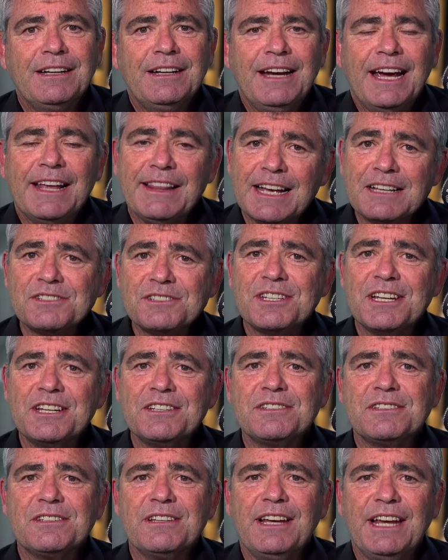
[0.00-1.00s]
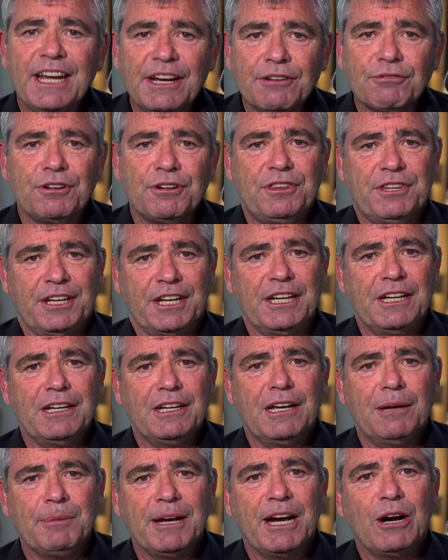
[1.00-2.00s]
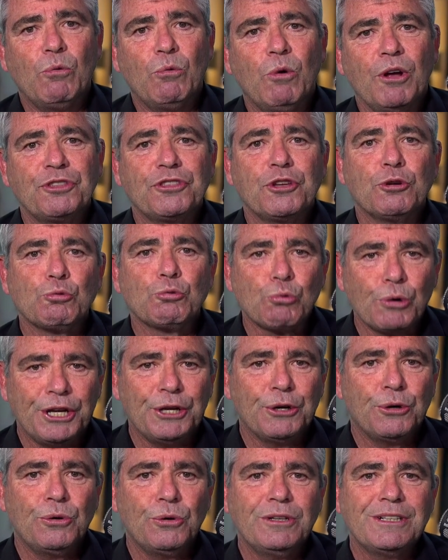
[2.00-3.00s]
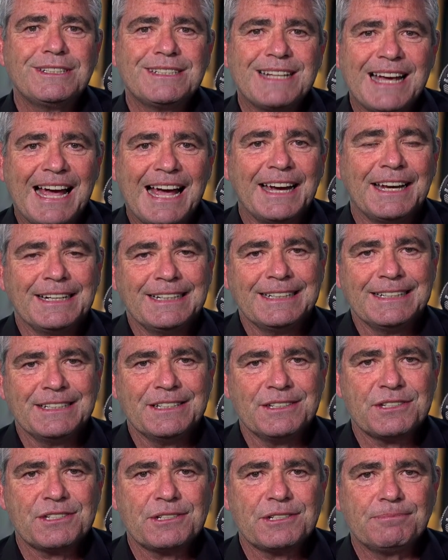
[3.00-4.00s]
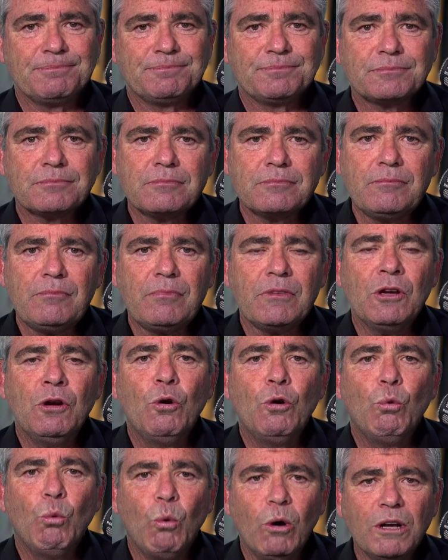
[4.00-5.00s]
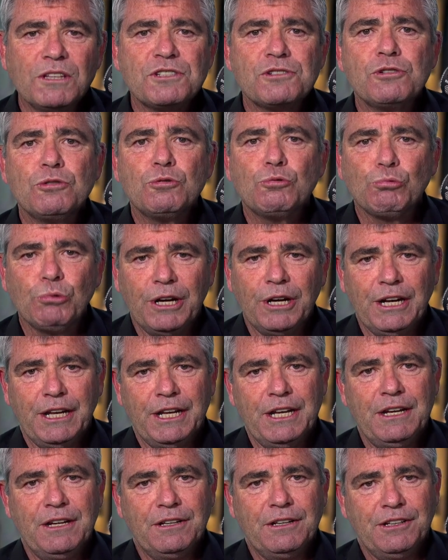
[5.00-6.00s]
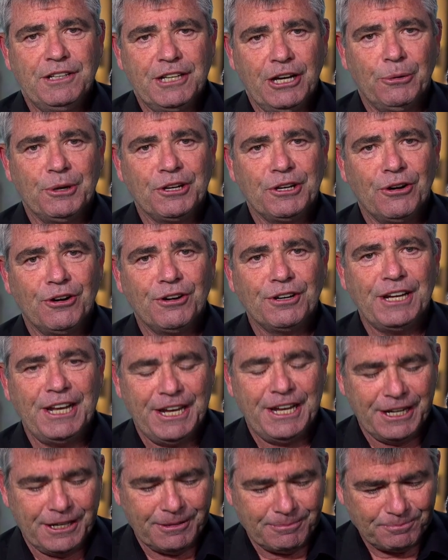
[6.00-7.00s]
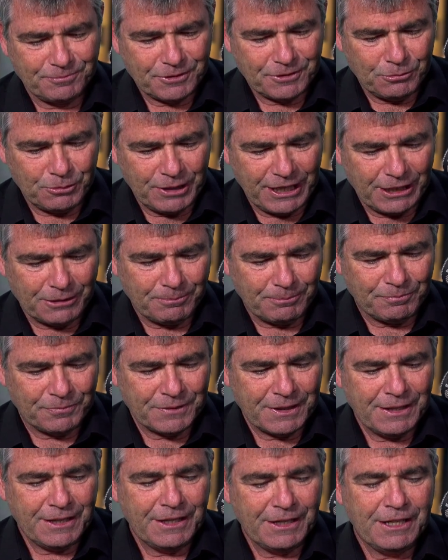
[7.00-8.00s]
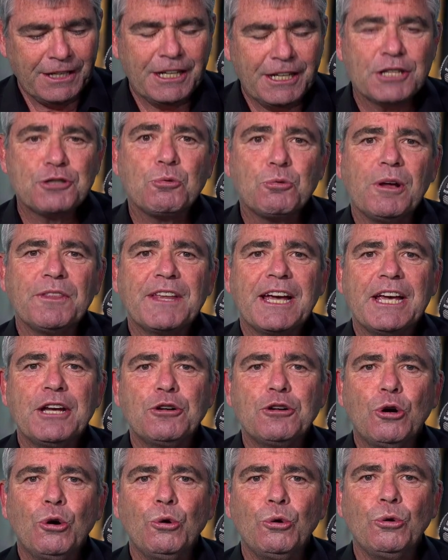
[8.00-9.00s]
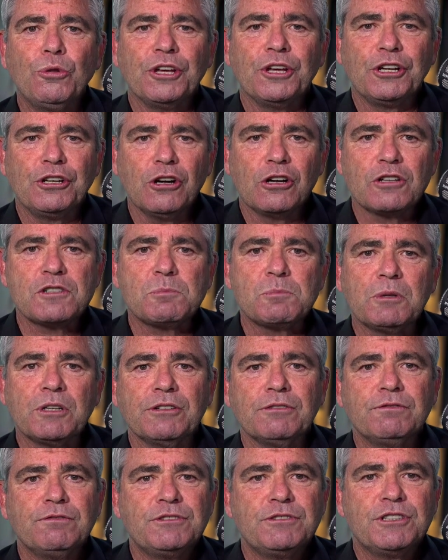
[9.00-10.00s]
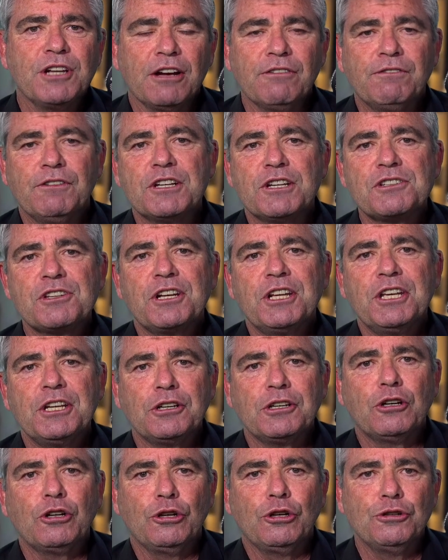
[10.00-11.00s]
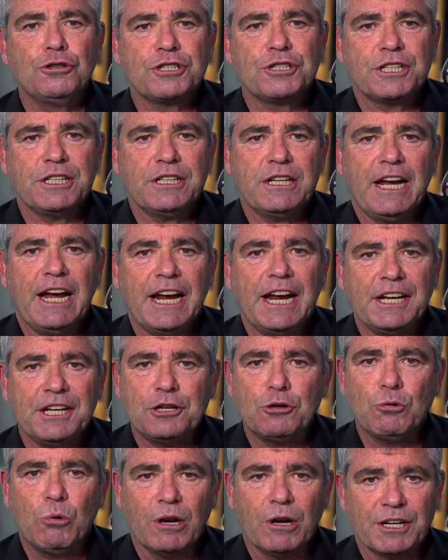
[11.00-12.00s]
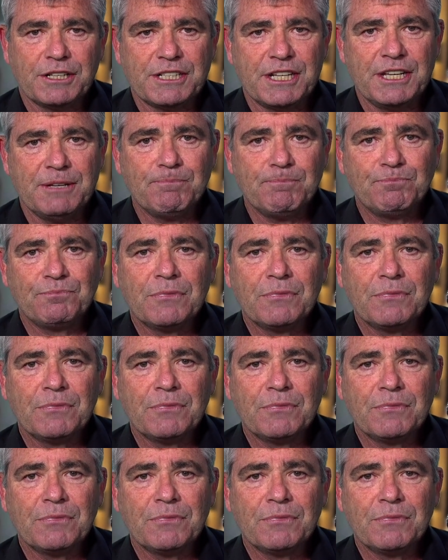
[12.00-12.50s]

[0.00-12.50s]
And that says everything about what the real target is. What's really going on here? Well, it's what they call the gospel of diversity, inclusion, and equality.